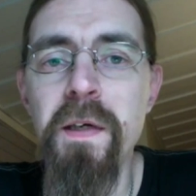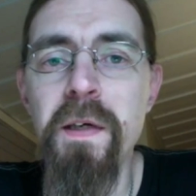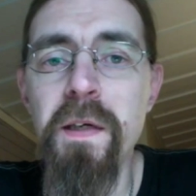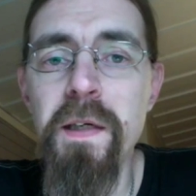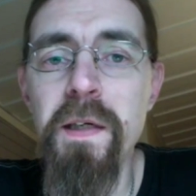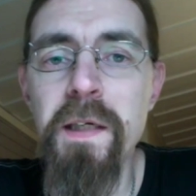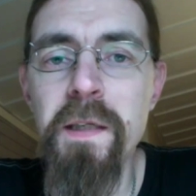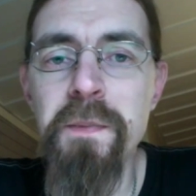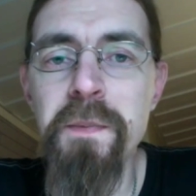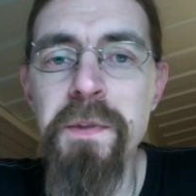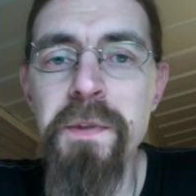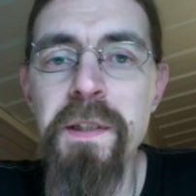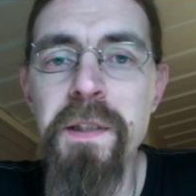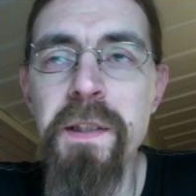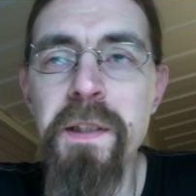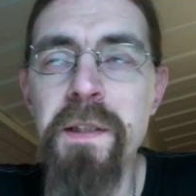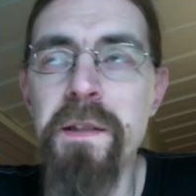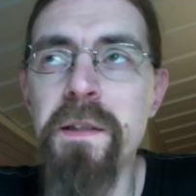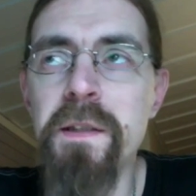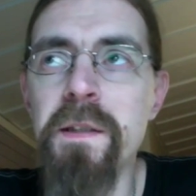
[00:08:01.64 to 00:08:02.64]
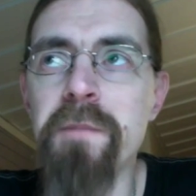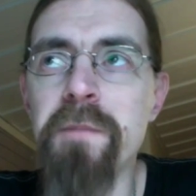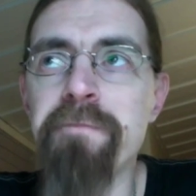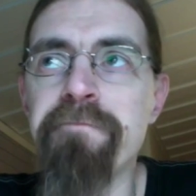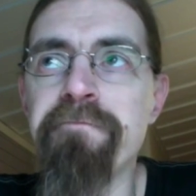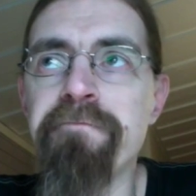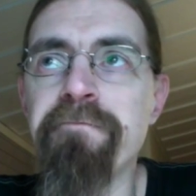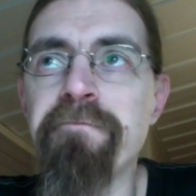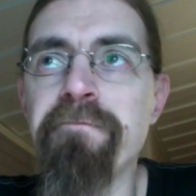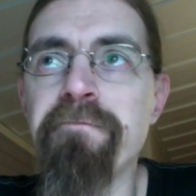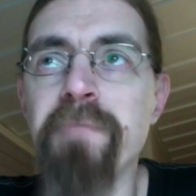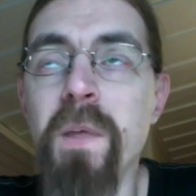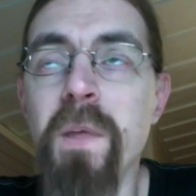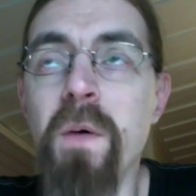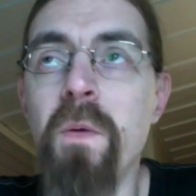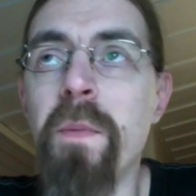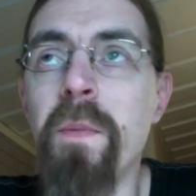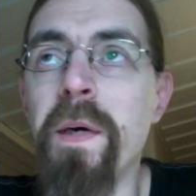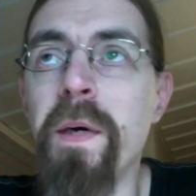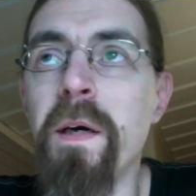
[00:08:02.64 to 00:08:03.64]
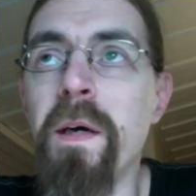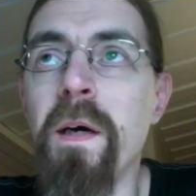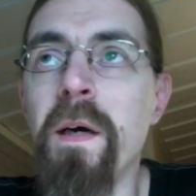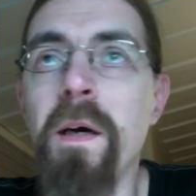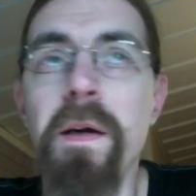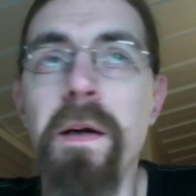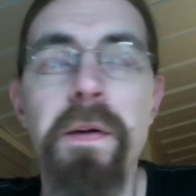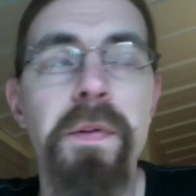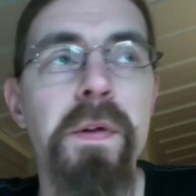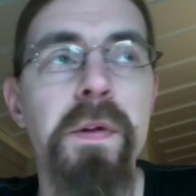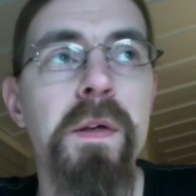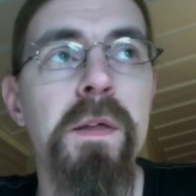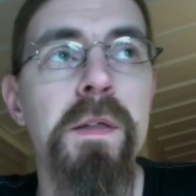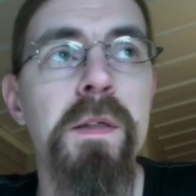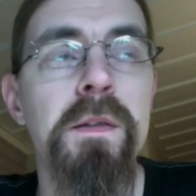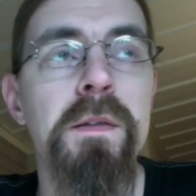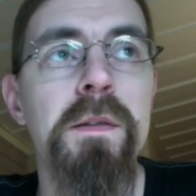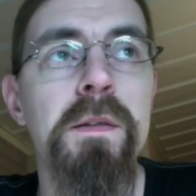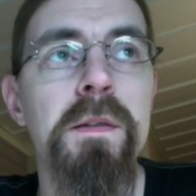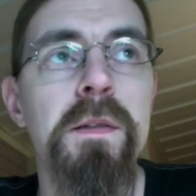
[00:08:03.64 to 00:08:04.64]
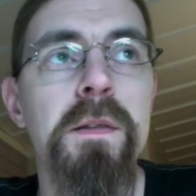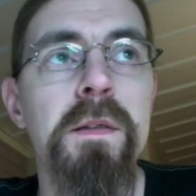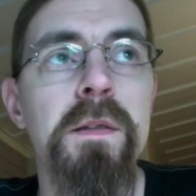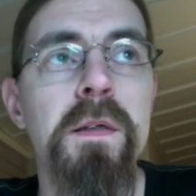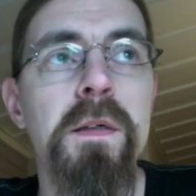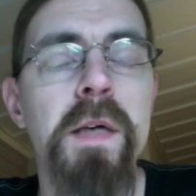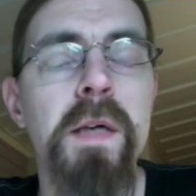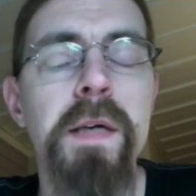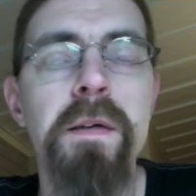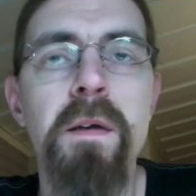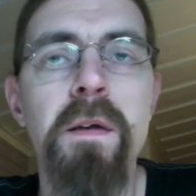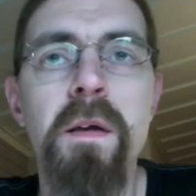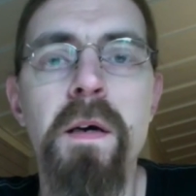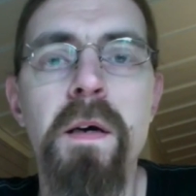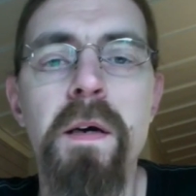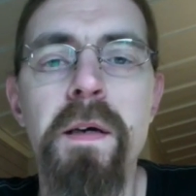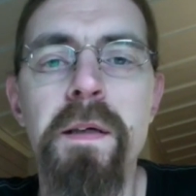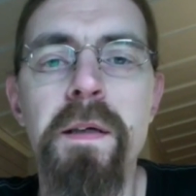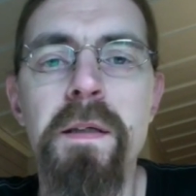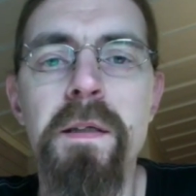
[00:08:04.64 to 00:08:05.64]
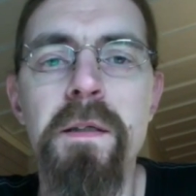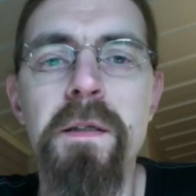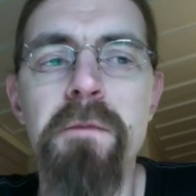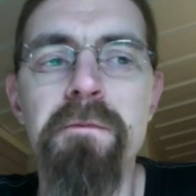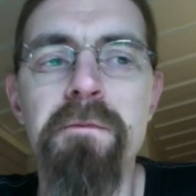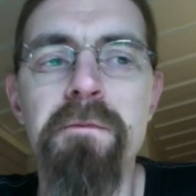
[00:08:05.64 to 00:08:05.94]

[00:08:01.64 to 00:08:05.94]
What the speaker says: EMGs, oh my god, I think it's kind of like,